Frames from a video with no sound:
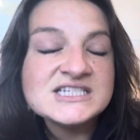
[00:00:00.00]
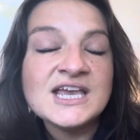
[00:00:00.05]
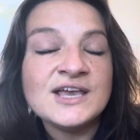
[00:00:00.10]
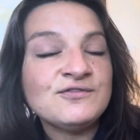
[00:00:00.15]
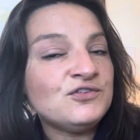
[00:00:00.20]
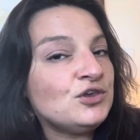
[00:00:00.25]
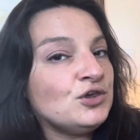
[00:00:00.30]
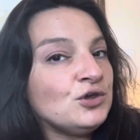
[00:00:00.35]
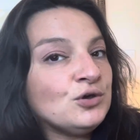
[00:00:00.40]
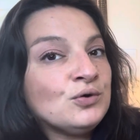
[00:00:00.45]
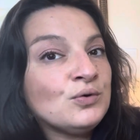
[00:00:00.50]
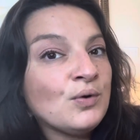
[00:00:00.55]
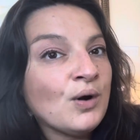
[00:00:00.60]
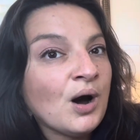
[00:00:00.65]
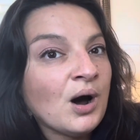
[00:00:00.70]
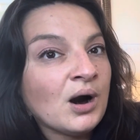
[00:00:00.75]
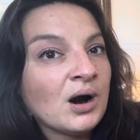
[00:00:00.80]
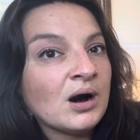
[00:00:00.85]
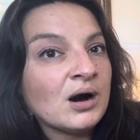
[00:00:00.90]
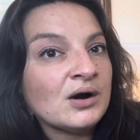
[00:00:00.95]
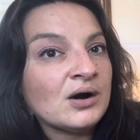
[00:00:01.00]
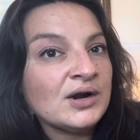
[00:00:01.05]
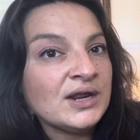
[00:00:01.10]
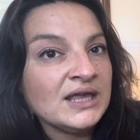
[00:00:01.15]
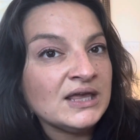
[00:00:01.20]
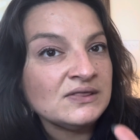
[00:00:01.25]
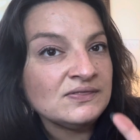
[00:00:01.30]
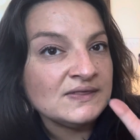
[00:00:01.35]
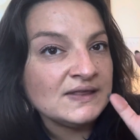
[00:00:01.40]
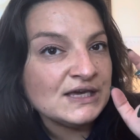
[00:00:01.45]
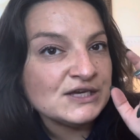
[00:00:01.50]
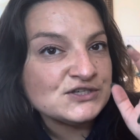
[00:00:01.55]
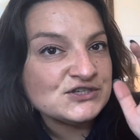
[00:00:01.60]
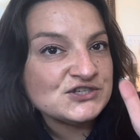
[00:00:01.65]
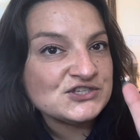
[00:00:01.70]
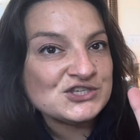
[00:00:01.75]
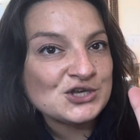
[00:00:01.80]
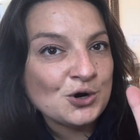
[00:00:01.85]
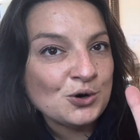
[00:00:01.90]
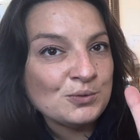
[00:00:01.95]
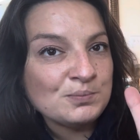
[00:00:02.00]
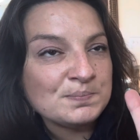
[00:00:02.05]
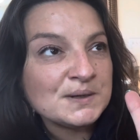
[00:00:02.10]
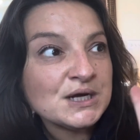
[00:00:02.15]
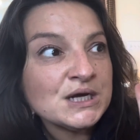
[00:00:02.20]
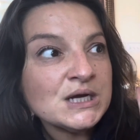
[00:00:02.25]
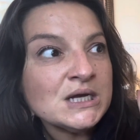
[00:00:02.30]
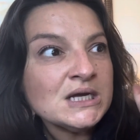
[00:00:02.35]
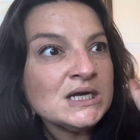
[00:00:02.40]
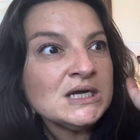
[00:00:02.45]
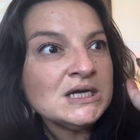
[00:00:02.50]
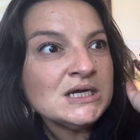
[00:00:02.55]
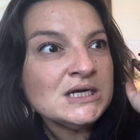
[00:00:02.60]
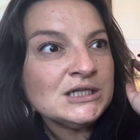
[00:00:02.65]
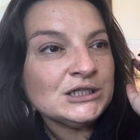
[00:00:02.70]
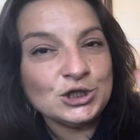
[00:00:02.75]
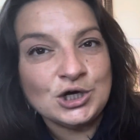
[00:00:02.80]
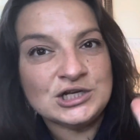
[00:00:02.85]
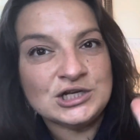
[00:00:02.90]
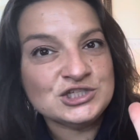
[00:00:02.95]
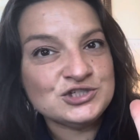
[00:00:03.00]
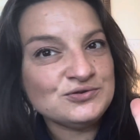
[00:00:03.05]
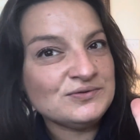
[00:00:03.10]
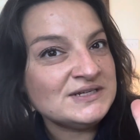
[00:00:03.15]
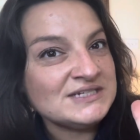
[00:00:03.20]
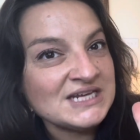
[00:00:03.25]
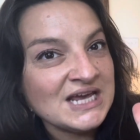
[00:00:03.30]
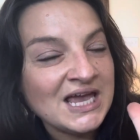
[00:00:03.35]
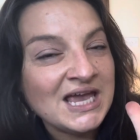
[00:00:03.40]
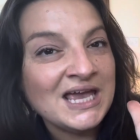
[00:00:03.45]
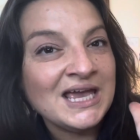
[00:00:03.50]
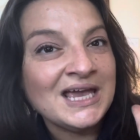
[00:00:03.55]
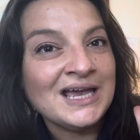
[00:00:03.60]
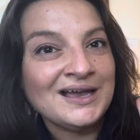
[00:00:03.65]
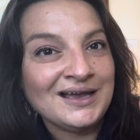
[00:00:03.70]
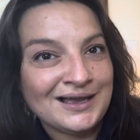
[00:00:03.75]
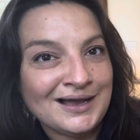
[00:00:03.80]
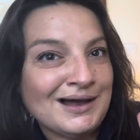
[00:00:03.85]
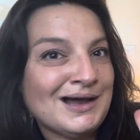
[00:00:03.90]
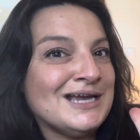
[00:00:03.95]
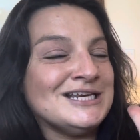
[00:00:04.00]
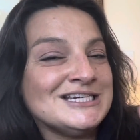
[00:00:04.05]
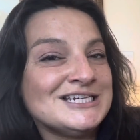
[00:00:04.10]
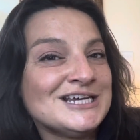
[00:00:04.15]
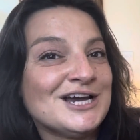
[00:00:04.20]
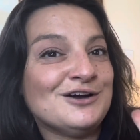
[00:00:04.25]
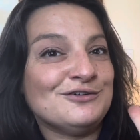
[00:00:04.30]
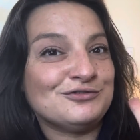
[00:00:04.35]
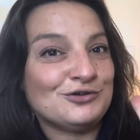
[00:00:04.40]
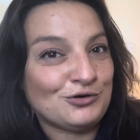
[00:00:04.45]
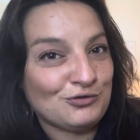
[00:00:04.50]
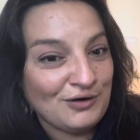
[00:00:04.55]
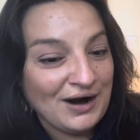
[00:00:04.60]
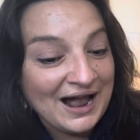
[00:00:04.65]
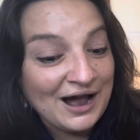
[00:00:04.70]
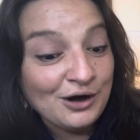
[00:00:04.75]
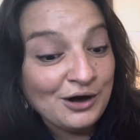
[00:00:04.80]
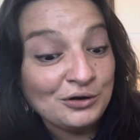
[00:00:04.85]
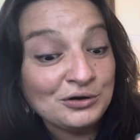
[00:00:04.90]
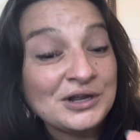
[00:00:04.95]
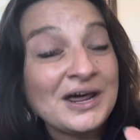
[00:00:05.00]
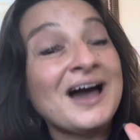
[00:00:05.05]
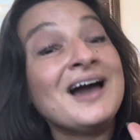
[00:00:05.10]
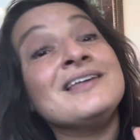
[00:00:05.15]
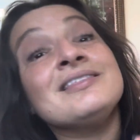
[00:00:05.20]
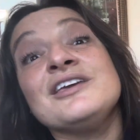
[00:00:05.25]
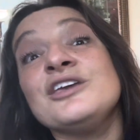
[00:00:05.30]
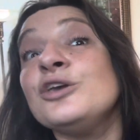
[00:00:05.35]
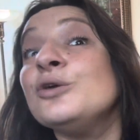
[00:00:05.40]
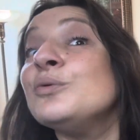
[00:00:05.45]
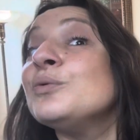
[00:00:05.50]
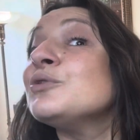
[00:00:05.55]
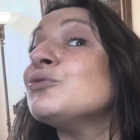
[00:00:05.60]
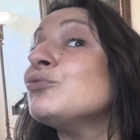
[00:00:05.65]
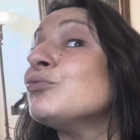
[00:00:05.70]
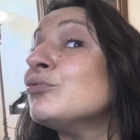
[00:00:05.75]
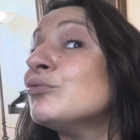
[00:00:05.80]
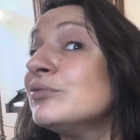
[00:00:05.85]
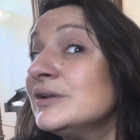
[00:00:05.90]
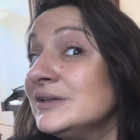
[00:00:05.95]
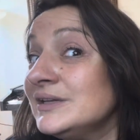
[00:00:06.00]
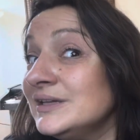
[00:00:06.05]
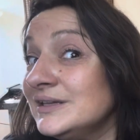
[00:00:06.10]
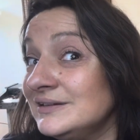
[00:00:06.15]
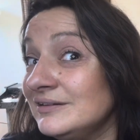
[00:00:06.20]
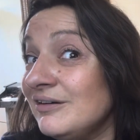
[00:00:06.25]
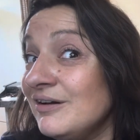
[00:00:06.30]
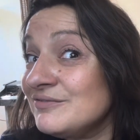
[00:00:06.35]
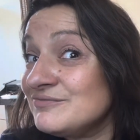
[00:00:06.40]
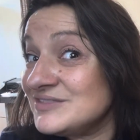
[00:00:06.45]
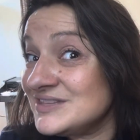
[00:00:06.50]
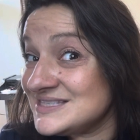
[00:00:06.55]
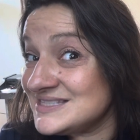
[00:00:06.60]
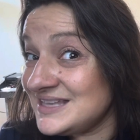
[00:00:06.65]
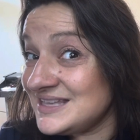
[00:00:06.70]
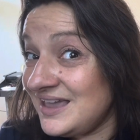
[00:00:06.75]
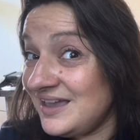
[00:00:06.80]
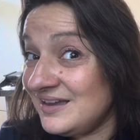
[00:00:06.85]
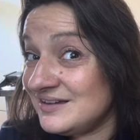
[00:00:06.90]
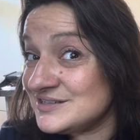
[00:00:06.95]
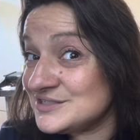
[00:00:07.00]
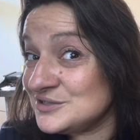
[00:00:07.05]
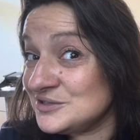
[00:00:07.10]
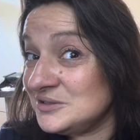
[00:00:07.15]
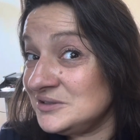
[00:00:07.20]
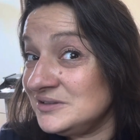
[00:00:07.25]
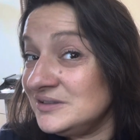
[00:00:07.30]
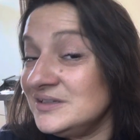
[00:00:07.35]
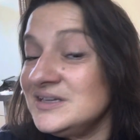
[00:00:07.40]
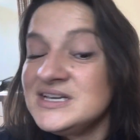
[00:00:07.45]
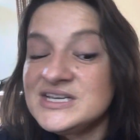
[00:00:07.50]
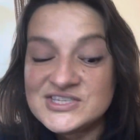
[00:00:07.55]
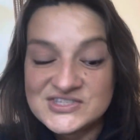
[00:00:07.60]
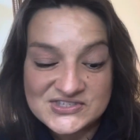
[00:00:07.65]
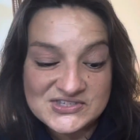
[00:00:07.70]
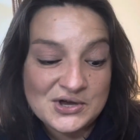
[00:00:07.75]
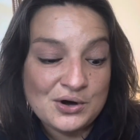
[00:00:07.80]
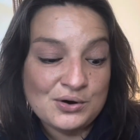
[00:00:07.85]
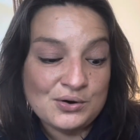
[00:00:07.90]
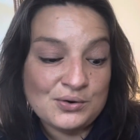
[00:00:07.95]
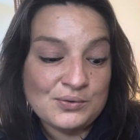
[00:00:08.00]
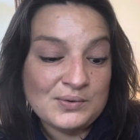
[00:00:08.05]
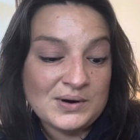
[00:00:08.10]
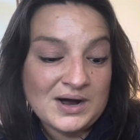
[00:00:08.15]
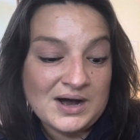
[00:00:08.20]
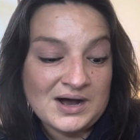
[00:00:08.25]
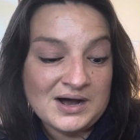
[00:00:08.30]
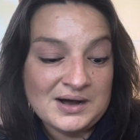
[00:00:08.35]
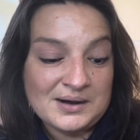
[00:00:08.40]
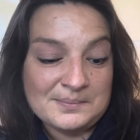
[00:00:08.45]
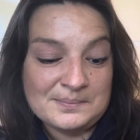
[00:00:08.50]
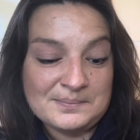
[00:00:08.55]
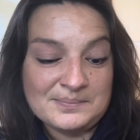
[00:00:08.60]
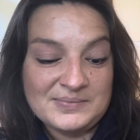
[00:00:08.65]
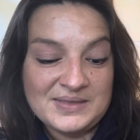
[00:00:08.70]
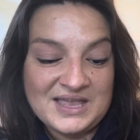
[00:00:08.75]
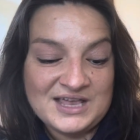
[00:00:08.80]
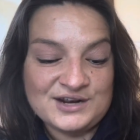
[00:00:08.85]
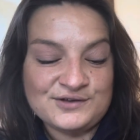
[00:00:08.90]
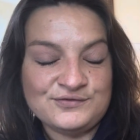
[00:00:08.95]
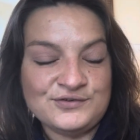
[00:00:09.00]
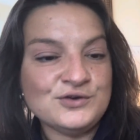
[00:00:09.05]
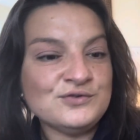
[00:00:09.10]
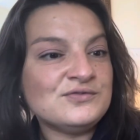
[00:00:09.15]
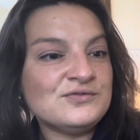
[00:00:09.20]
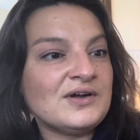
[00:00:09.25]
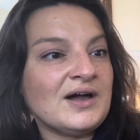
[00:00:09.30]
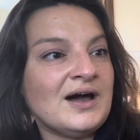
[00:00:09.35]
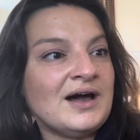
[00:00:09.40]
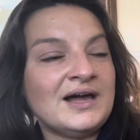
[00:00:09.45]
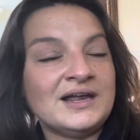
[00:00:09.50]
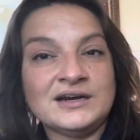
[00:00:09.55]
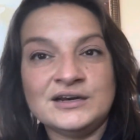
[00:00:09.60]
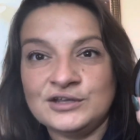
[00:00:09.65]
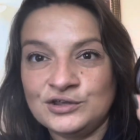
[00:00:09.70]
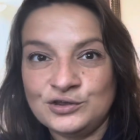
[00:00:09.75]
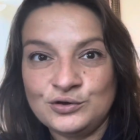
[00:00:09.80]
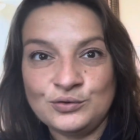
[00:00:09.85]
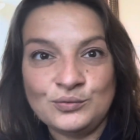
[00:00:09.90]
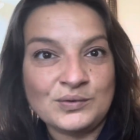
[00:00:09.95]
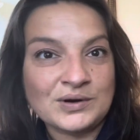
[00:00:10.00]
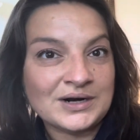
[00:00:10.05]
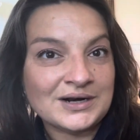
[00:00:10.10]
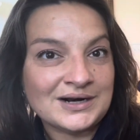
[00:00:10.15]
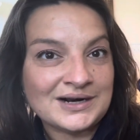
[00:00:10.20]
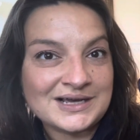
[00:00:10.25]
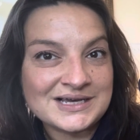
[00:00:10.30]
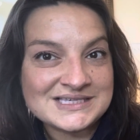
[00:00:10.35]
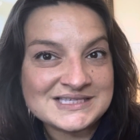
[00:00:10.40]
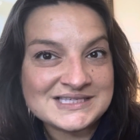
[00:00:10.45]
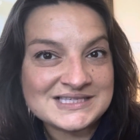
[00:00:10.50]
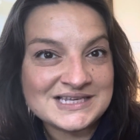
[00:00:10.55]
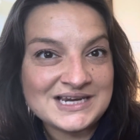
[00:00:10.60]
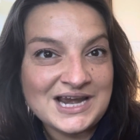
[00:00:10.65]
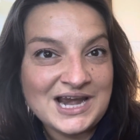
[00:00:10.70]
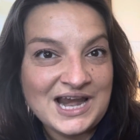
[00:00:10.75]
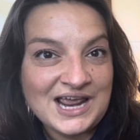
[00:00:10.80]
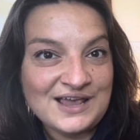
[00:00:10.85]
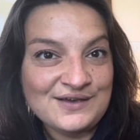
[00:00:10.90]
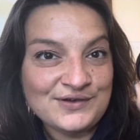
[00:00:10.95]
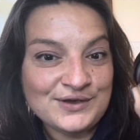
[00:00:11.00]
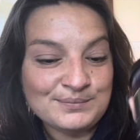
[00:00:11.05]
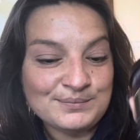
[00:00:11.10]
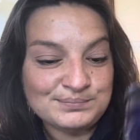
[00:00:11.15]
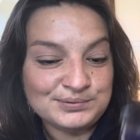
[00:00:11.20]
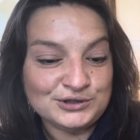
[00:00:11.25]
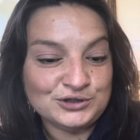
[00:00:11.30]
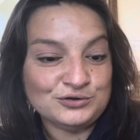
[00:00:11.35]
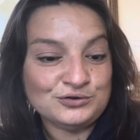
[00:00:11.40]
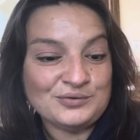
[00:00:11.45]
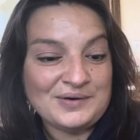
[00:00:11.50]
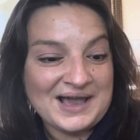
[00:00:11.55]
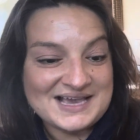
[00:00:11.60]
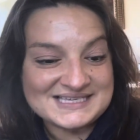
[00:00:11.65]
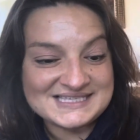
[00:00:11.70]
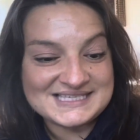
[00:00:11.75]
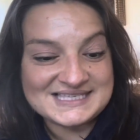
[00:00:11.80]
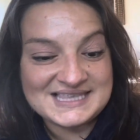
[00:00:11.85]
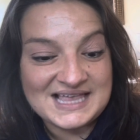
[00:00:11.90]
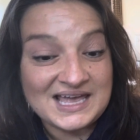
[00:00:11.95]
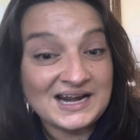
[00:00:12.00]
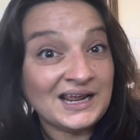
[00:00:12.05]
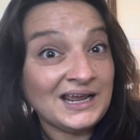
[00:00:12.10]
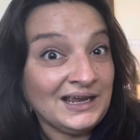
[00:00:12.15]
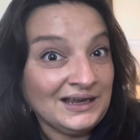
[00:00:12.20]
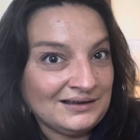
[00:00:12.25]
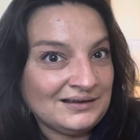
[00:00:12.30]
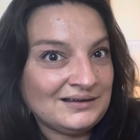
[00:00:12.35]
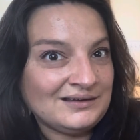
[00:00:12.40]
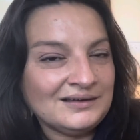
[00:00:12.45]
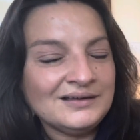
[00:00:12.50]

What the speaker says: if you are in the soap laundry day kind of crowd, I think you would really love this candle. So, and if you want a nice navy blue aesthetic,